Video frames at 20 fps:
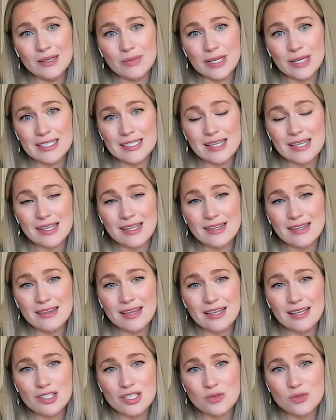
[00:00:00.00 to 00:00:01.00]
because I think that
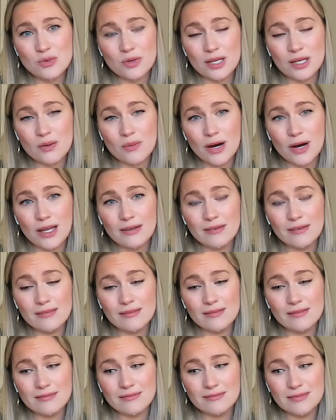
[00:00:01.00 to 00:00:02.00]
that's just really what
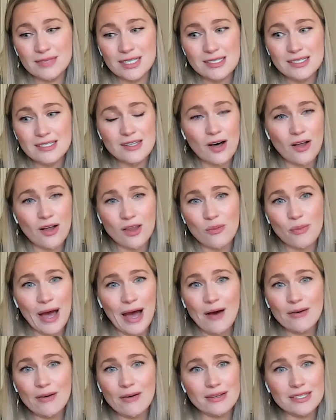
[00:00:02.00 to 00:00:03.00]
this is all
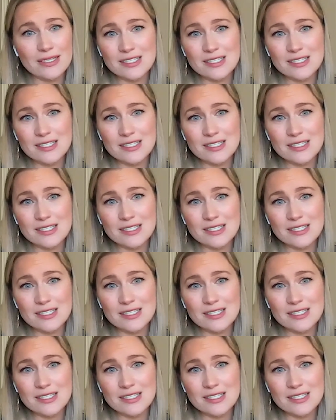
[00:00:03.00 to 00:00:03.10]
about,